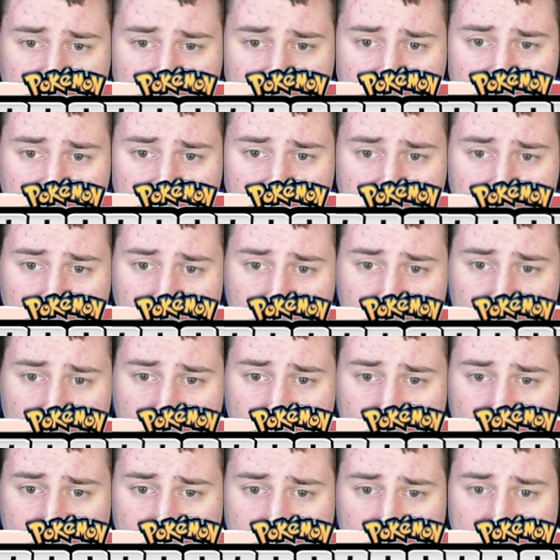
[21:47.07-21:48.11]

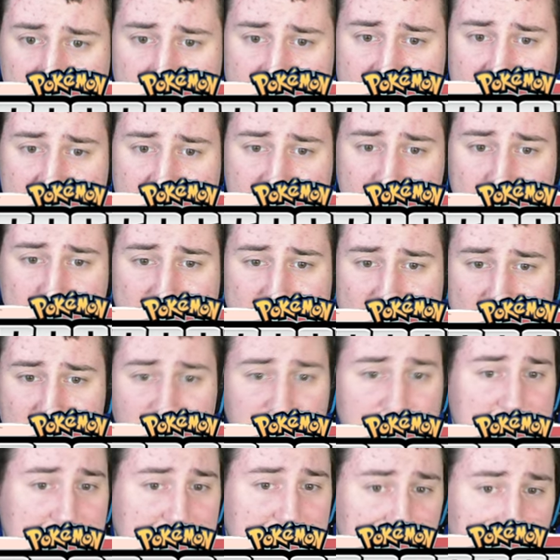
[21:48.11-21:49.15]
I mean, Sand Tomb is
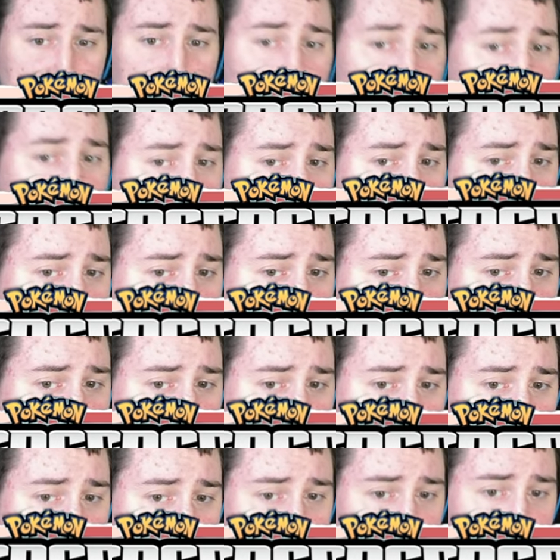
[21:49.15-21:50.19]
physical,
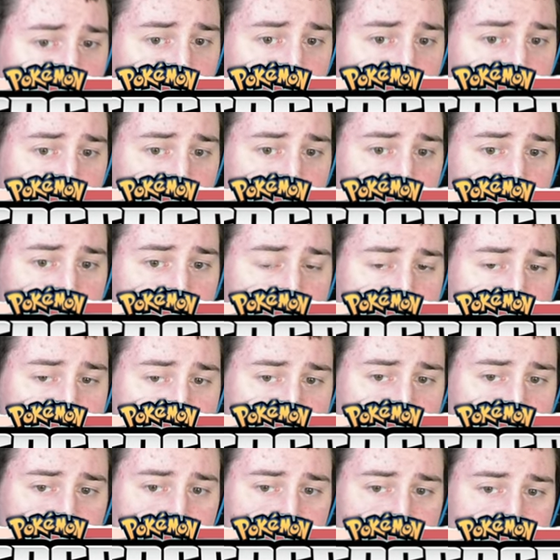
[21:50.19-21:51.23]
but
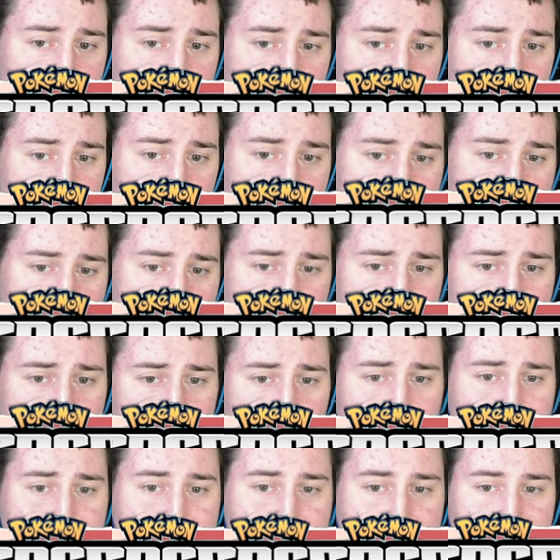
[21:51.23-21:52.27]
Lava Plume is...
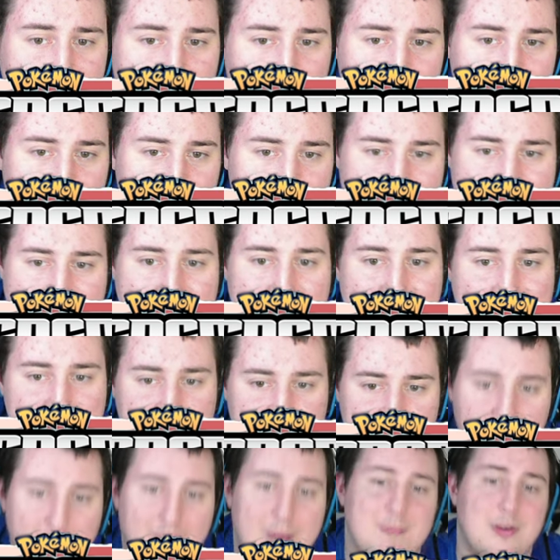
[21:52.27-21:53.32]
Oh, yeah, no,
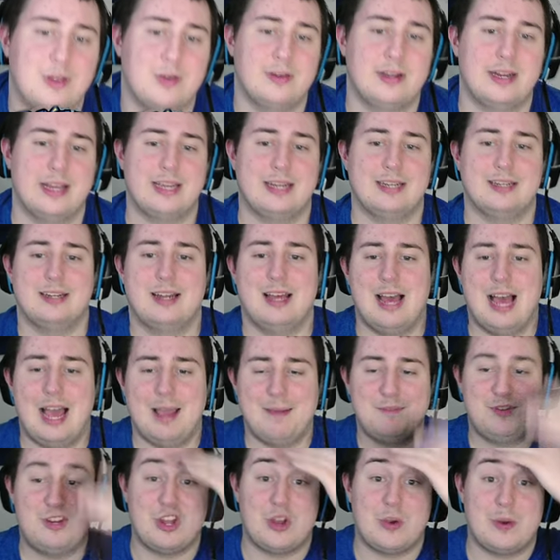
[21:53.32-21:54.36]
I'm doing it. I'm
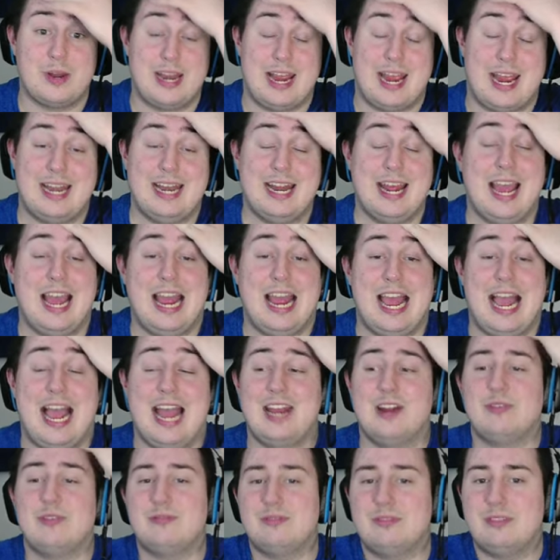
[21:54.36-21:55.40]
doing it. I, I don't...
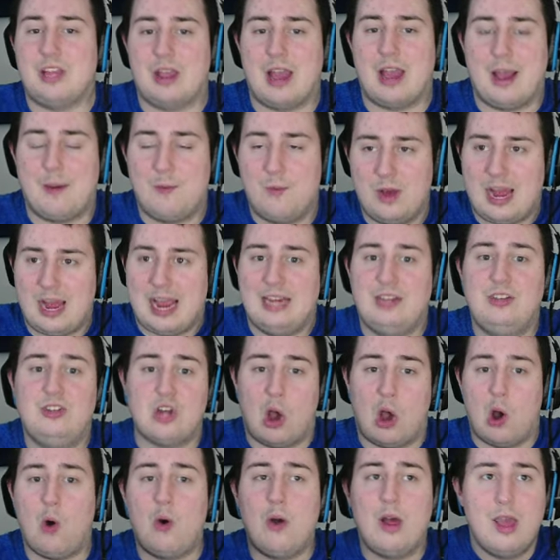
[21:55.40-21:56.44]
I, I don't...
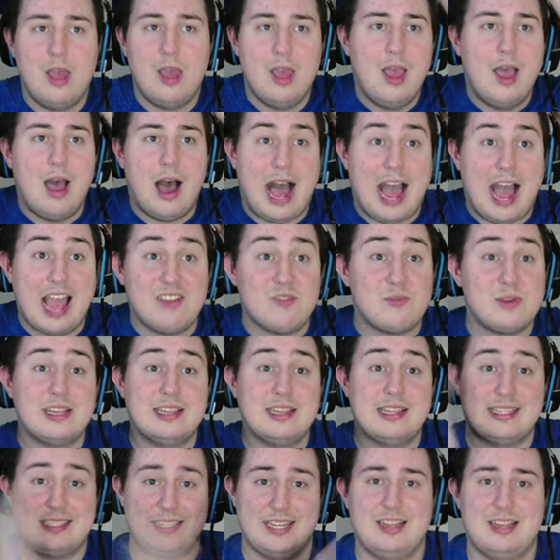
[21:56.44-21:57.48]
I
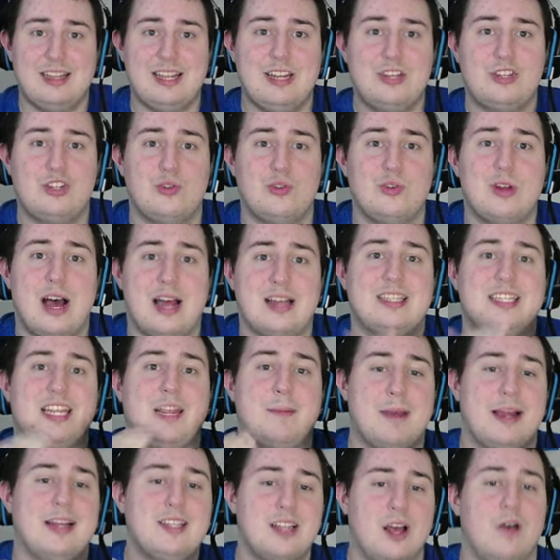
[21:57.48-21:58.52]
realistically do not see
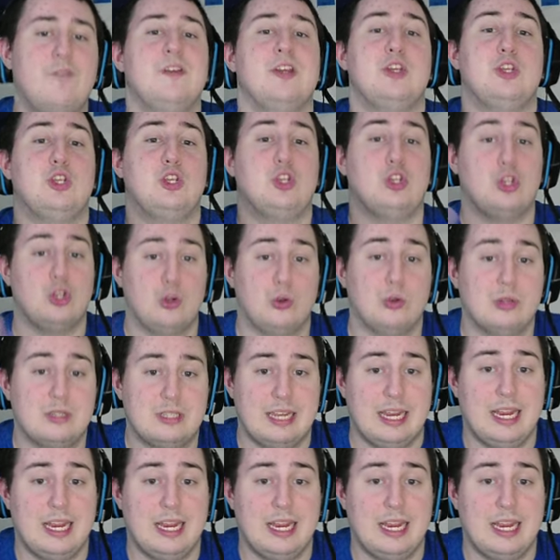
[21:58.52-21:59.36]
myself using